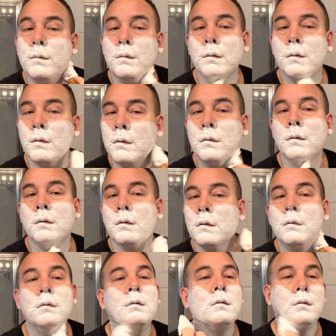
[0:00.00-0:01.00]

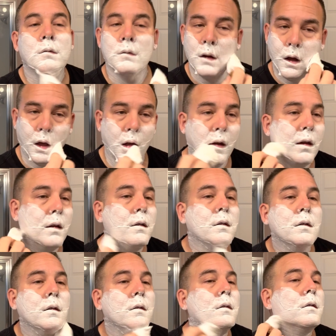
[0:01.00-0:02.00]

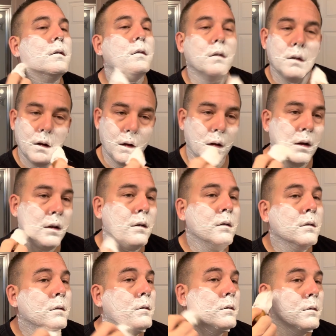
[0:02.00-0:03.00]

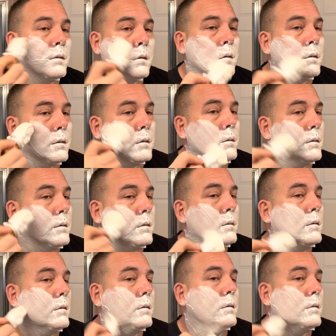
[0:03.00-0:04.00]

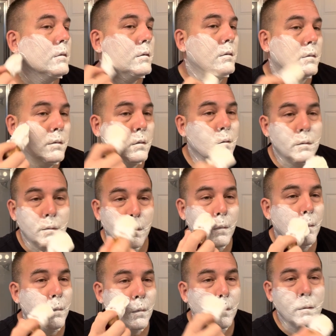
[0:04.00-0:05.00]

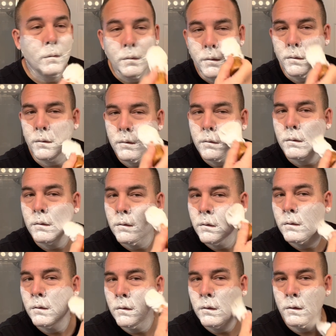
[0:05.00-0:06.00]

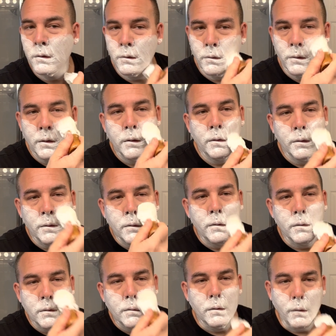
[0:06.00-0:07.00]
Nothing is said.